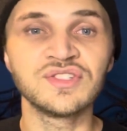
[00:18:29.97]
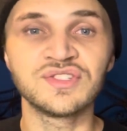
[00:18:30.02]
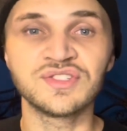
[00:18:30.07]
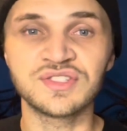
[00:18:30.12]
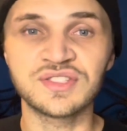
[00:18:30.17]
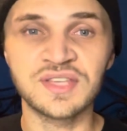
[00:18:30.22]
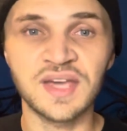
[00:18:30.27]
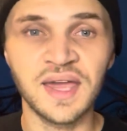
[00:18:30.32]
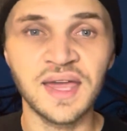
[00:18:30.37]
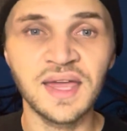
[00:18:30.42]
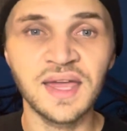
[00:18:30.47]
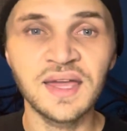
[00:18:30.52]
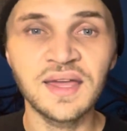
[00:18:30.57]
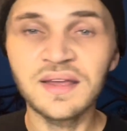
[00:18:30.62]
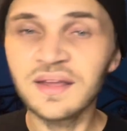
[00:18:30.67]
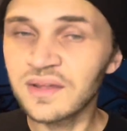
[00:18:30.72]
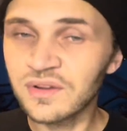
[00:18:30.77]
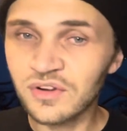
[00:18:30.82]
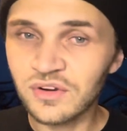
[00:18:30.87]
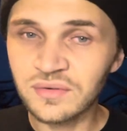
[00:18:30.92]
Take
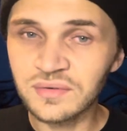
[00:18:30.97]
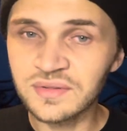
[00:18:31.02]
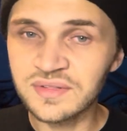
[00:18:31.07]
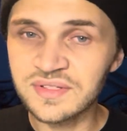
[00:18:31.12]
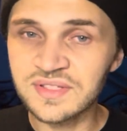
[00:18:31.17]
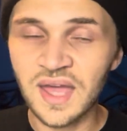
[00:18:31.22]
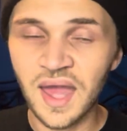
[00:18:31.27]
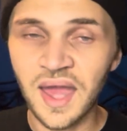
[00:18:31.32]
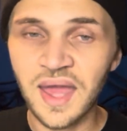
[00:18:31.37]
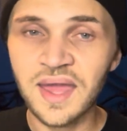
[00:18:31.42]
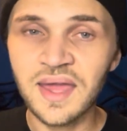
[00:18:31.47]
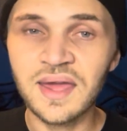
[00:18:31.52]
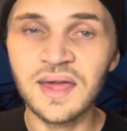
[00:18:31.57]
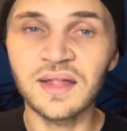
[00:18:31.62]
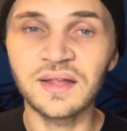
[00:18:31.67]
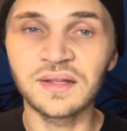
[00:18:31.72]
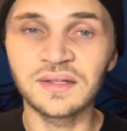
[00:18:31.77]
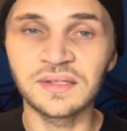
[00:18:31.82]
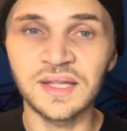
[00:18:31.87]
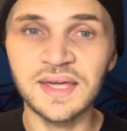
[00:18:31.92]
take
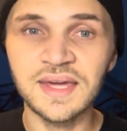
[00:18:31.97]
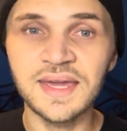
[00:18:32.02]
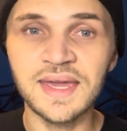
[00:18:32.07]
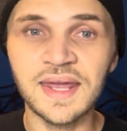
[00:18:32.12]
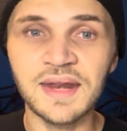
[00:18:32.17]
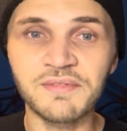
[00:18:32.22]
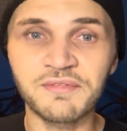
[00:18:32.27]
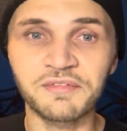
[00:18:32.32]
lead